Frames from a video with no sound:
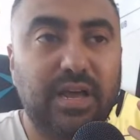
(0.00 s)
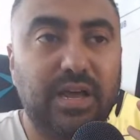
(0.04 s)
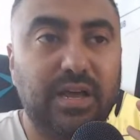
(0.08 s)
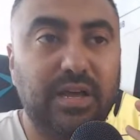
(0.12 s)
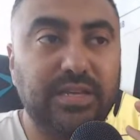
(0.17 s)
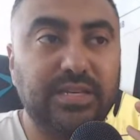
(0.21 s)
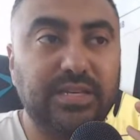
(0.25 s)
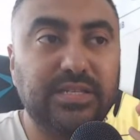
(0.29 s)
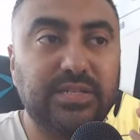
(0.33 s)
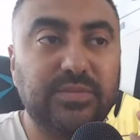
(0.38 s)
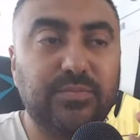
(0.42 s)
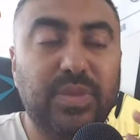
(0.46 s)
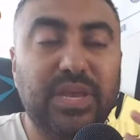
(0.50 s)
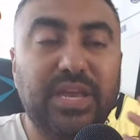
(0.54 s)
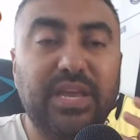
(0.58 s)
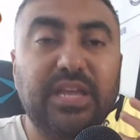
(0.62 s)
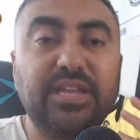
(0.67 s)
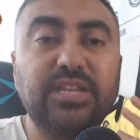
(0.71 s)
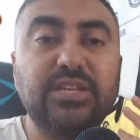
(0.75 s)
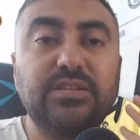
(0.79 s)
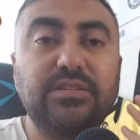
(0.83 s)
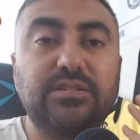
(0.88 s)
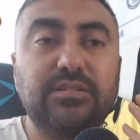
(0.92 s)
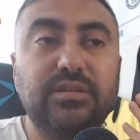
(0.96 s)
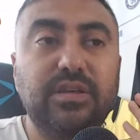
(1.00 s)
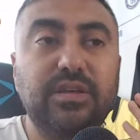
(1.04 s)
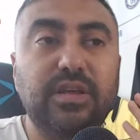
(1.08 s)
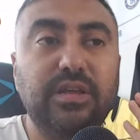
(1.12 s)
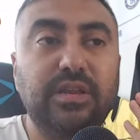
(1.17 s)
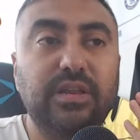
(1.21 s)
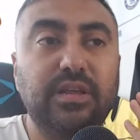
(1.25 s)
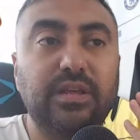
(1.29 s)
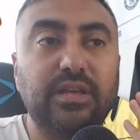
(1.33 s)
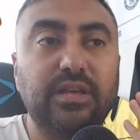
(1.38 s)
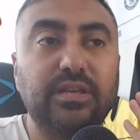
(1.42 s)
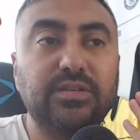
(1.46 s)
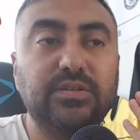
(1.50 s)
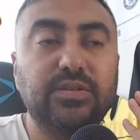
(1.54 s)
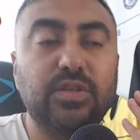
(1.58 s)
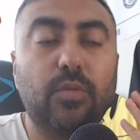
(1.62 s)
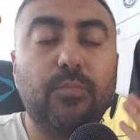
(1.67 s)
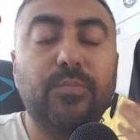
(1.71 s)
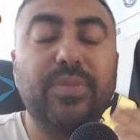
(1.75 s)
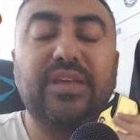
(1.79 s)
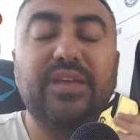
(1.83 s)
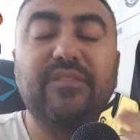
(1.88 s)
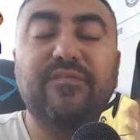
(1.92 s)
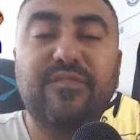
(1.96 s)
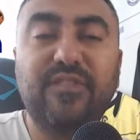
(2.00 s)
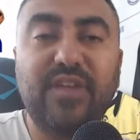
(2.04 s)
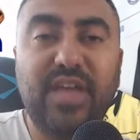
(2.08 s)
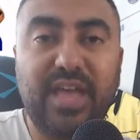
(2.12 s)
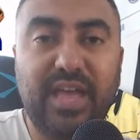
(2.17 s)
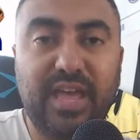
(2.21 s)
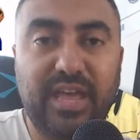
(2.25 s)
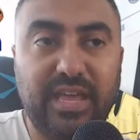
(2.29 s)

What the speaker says: he's not being fair.